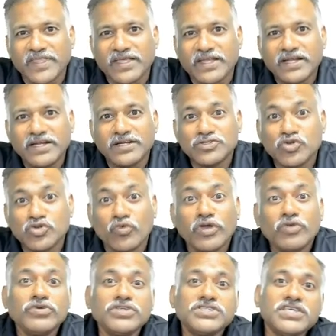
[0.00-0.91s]
right? So
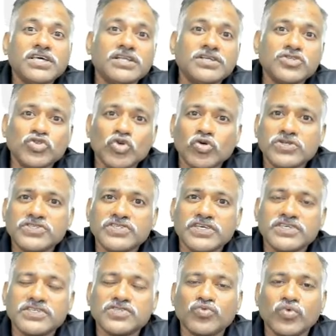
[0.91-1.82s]
when we say
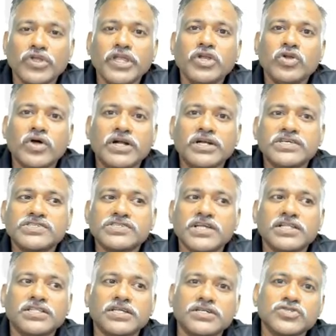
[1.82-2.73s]
resources, we need to
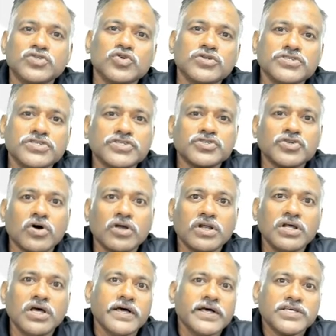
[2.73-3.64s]
understand the resources
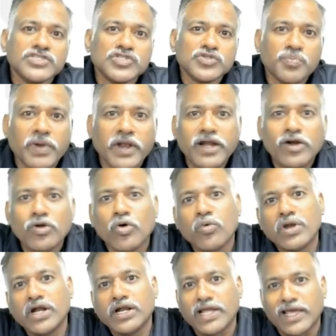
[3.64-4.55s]
are spread
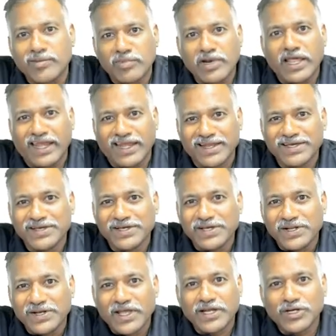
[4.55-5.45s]
over a timeline.
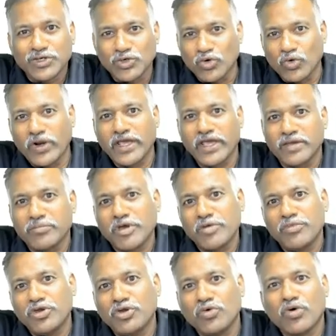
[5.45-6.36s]
Like today,
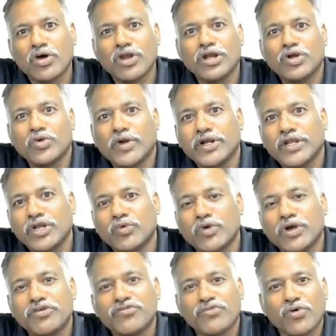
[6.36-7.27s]
maybe you are in
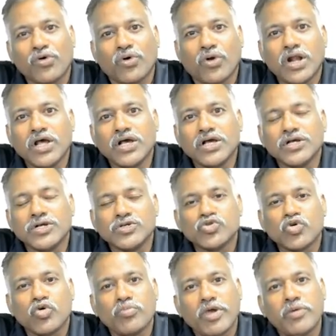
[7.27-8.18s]
2024.
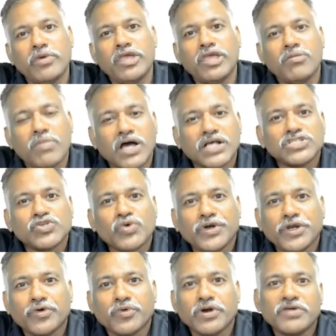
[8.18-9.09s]
So maybe in March
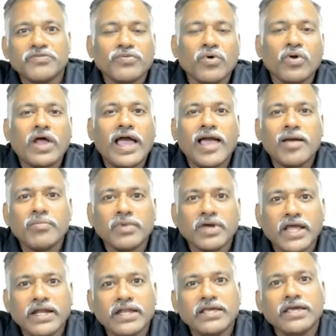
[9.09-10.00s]
2024, I am
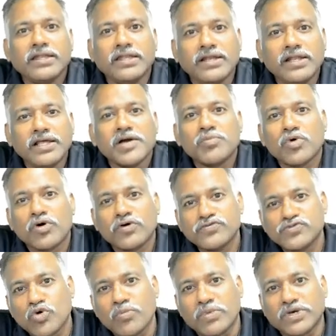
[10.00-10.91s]
getting an income of
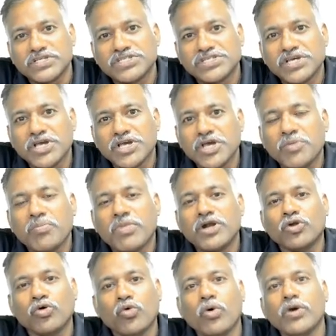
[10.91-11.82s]
so much.
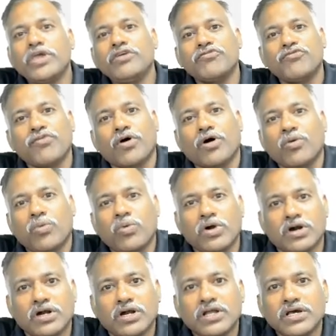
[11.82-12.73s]
But going
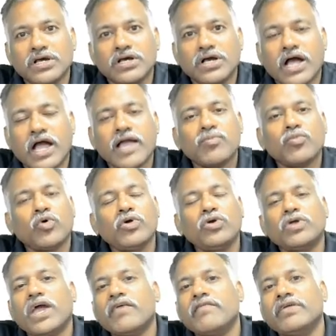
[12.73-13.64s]
forward, I'm going
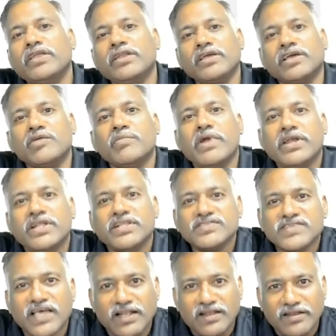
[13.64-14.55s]
to have an increment in
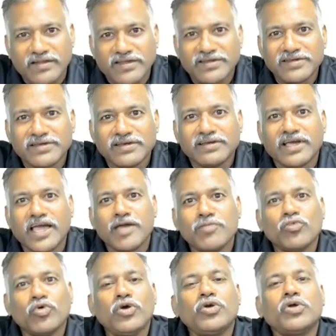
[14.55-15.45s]
salary.
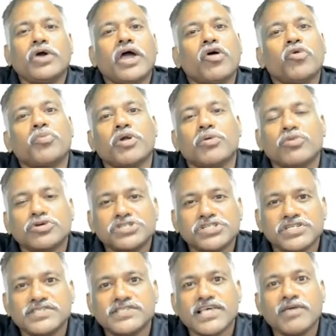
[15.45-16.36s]
I'm going to have
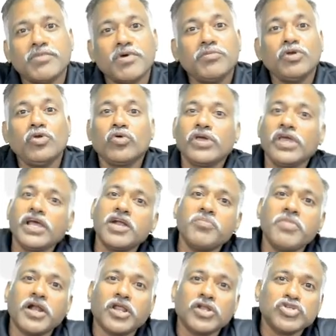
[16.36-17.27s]
promotions. I may be looking
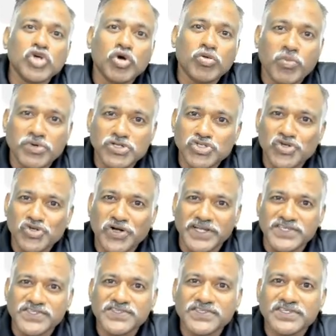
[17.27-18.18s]
at better job
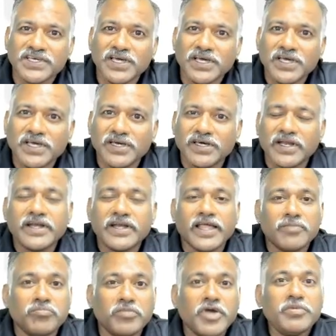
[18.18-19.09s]
opportunities, right?
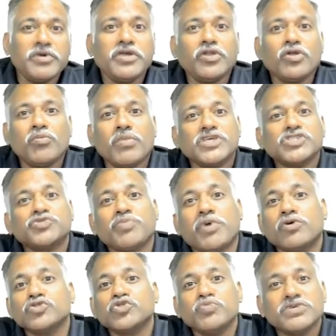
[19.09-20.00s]
Maybe, you know, my
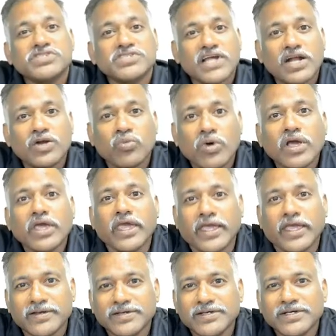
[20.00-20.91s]
spouse may start
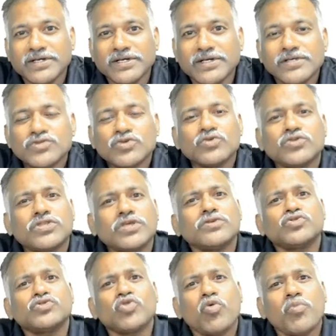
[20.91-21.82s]
working. So there
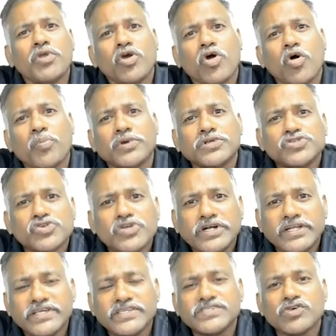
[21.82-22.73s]
are so many
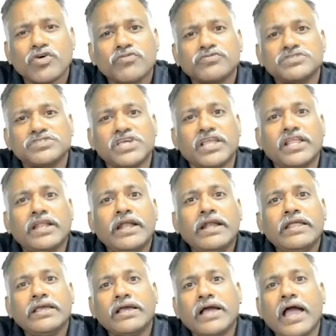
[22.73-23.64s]
opportunities of
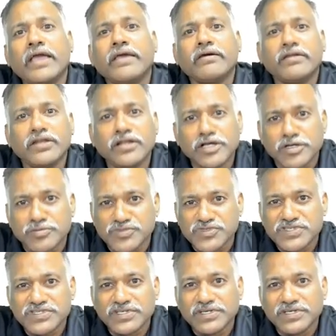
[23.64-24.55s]
generating higher
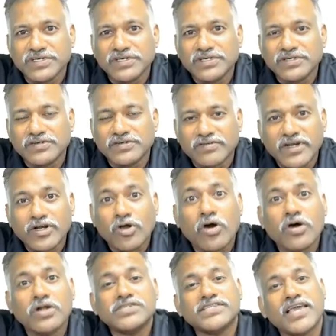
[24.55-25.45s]
incomes, right?
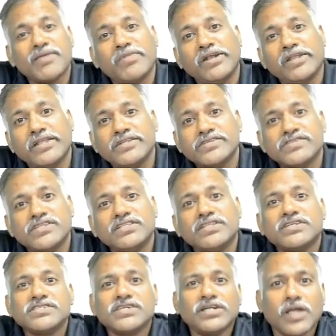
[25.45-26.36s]
And simultaneously,
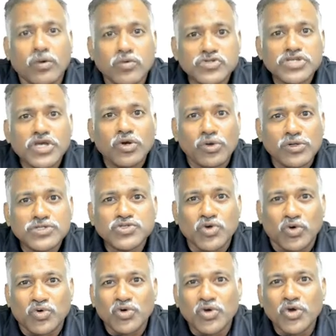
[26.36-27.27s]
there is a downside
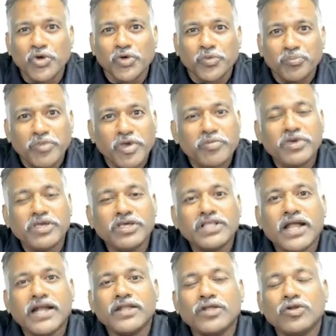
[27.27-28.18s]
also. Maybe
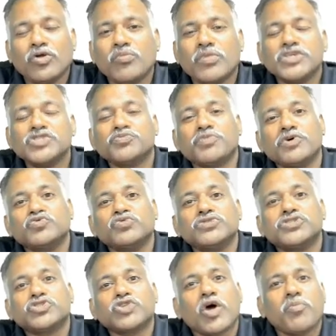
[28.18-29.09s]
that, you know, my spouse
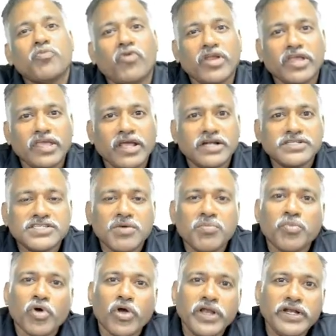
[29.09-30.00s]
will stop working at
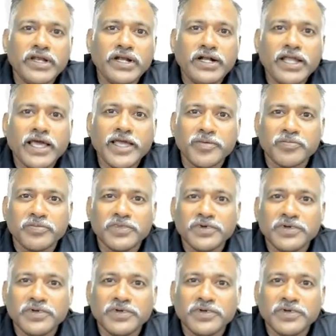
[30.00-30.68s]
some point in time,